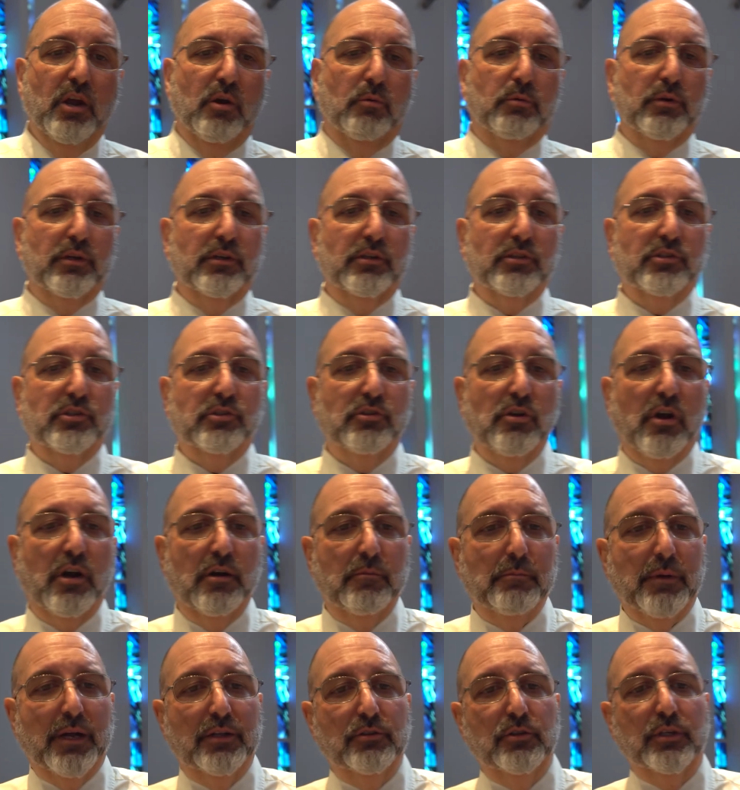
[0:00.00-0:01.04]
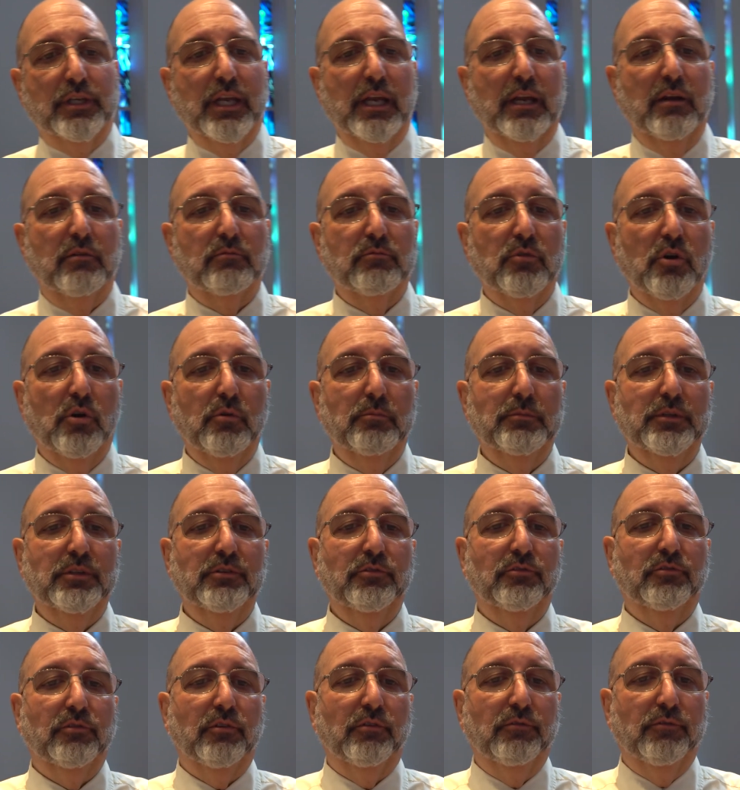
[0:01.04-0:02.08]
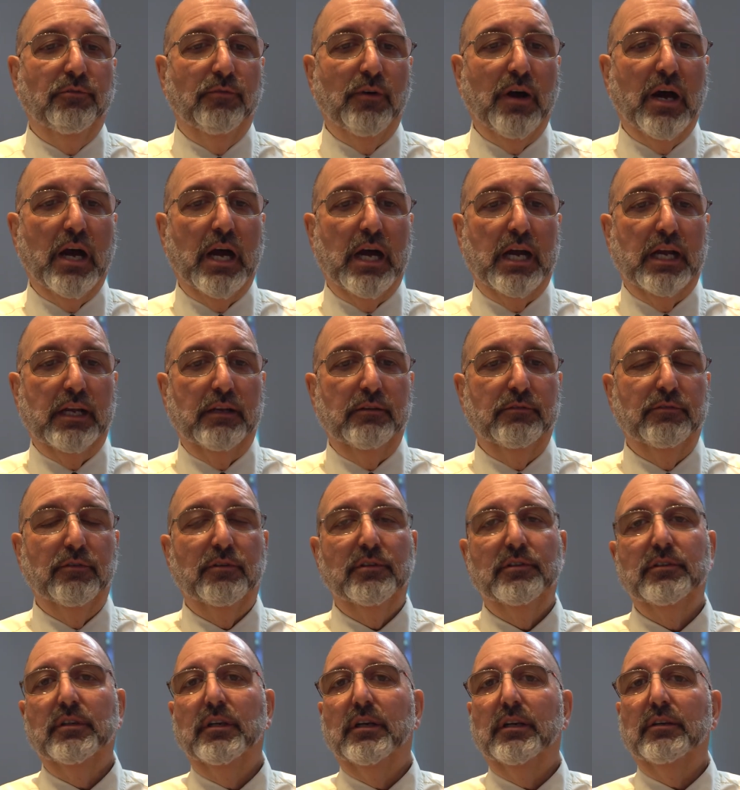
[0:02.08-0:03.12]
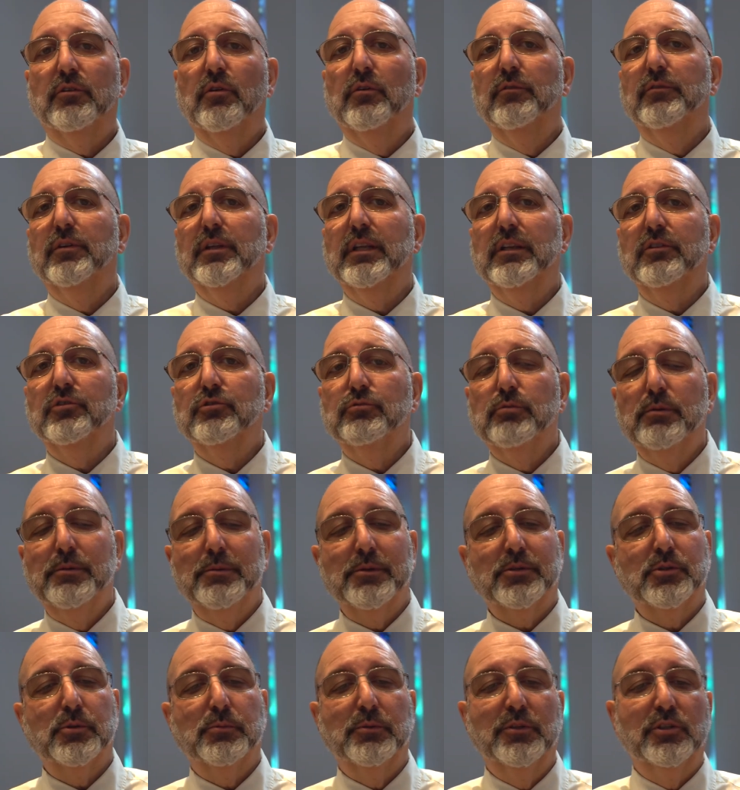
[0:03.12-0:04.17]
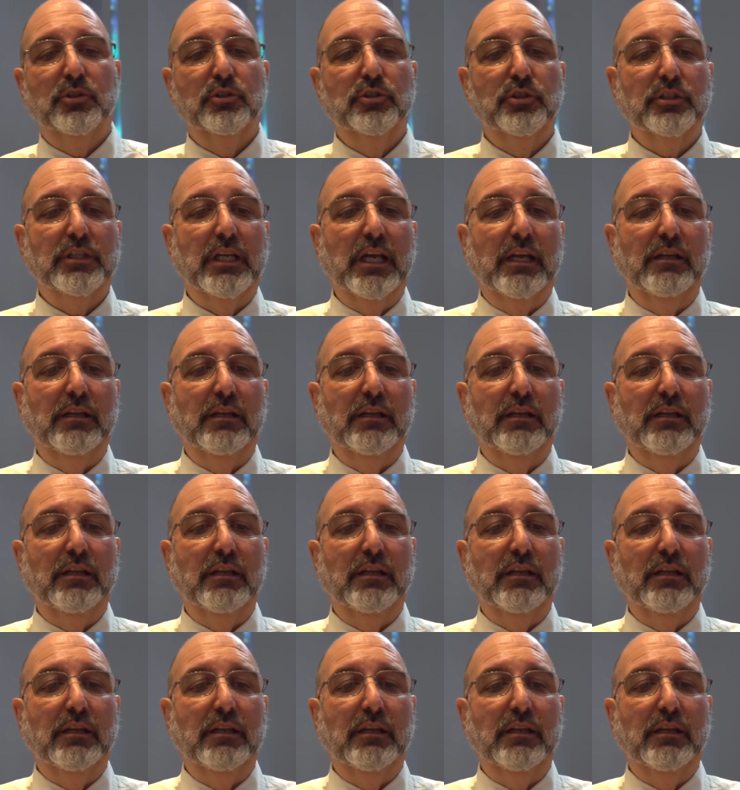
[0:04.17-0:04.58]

We're going to start by looking at Romans 5. Over these 3 weeks, we're going to look